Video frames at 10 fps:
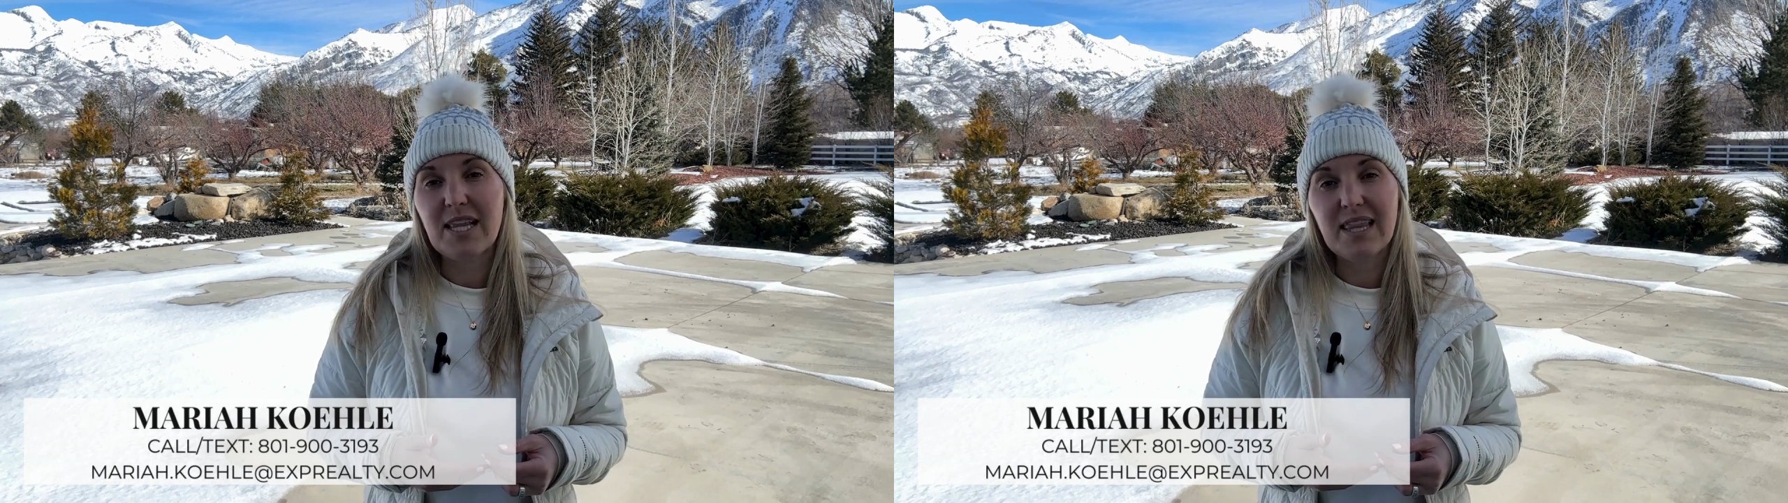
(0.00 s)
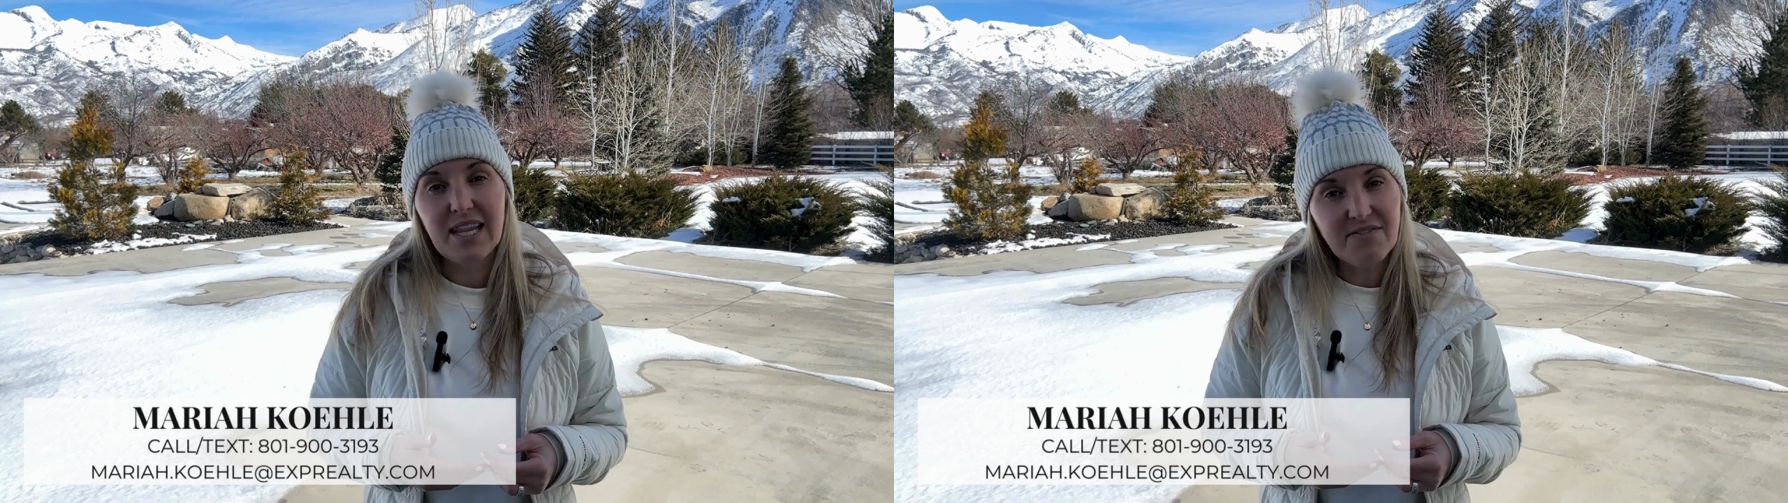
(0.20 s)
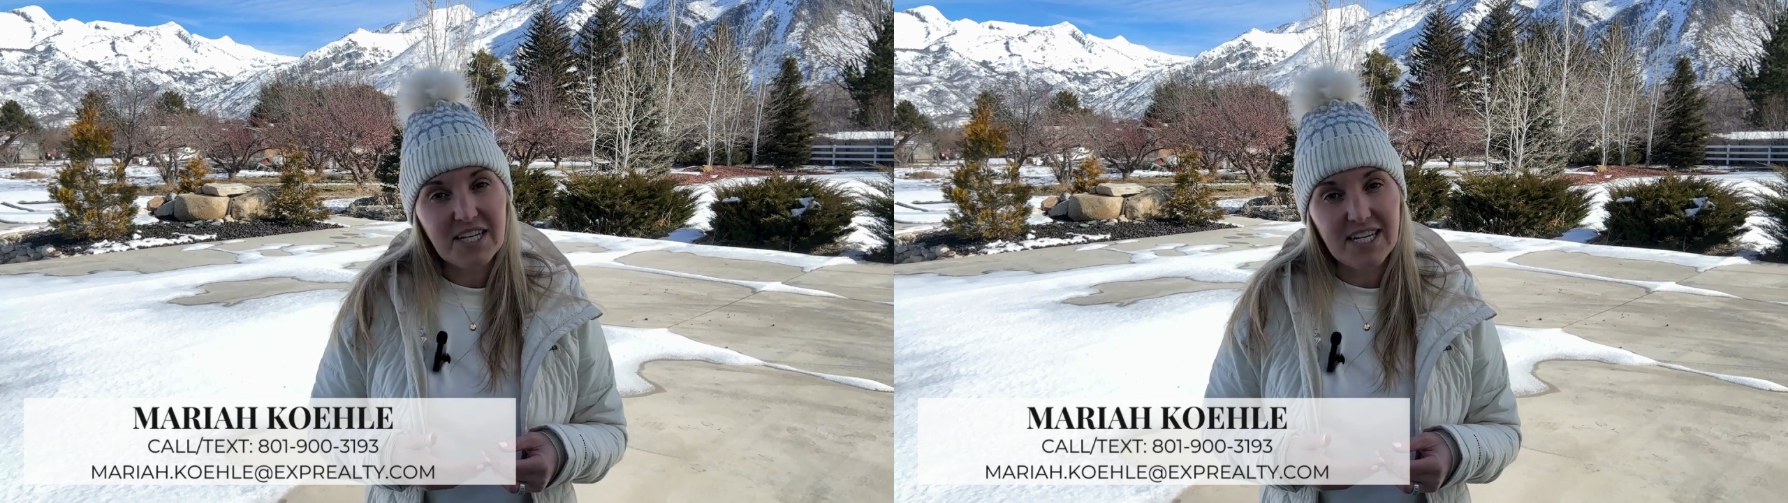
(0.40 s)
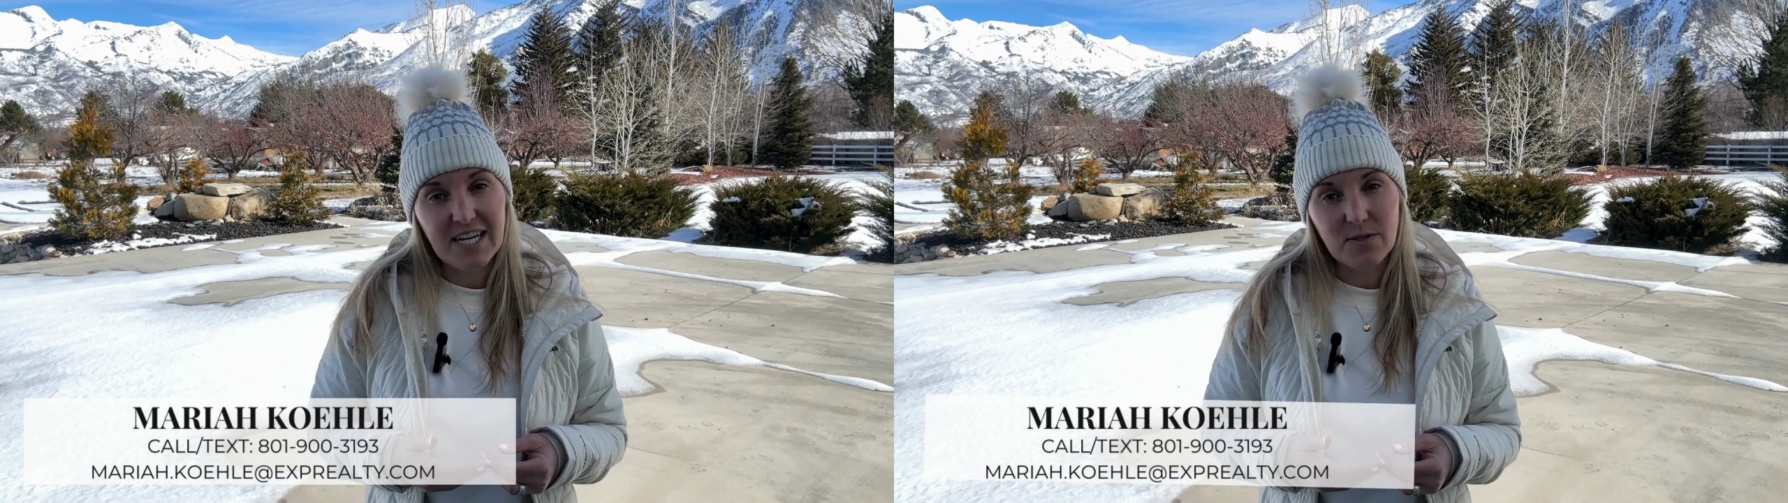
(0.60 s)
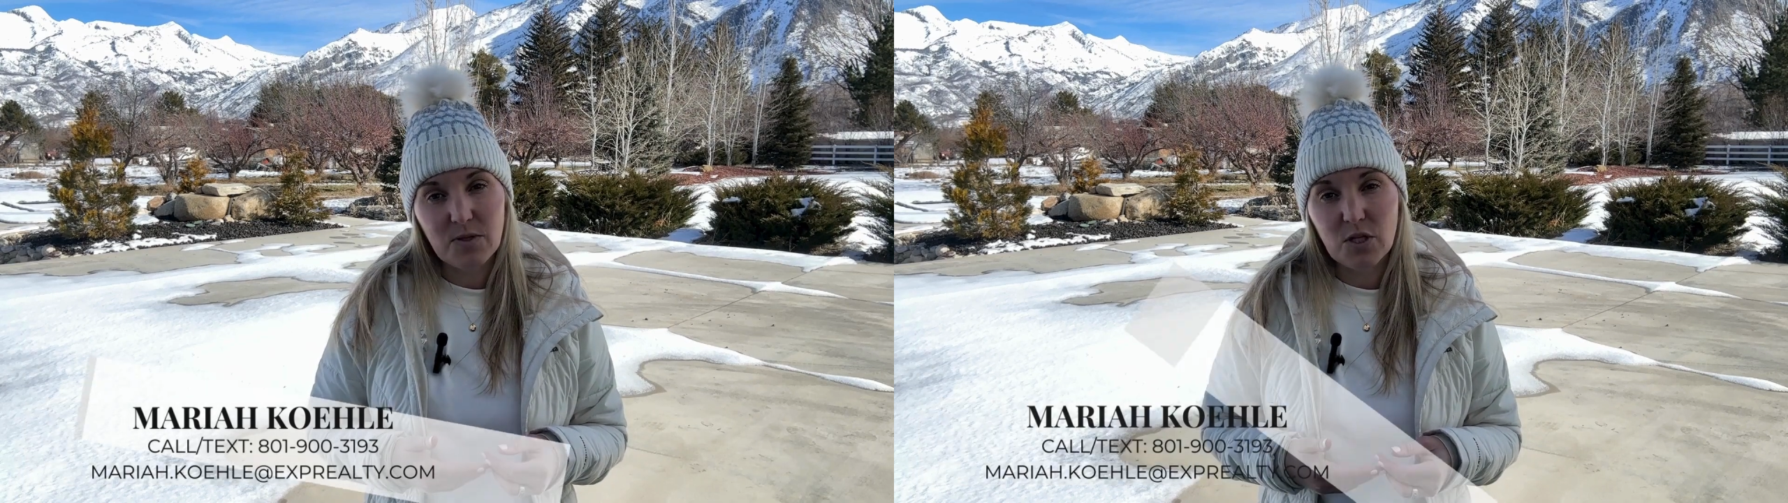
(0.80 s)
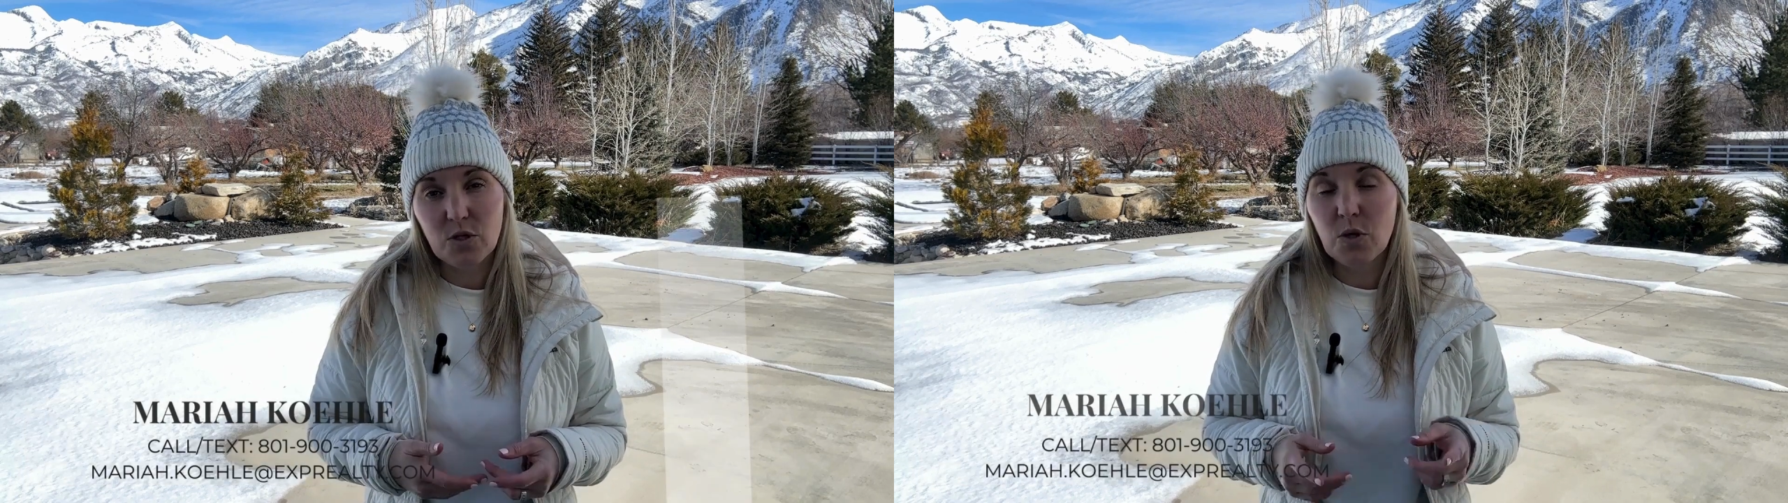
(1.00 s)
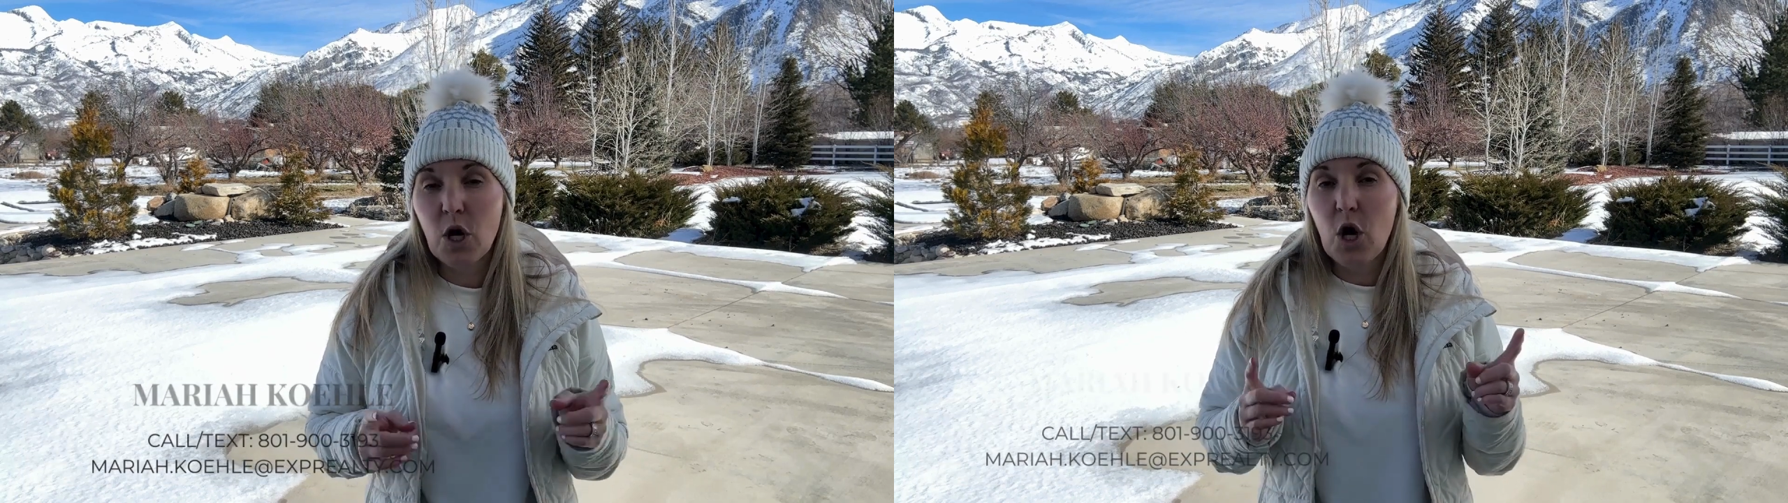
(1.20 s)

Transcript: love to connect with you.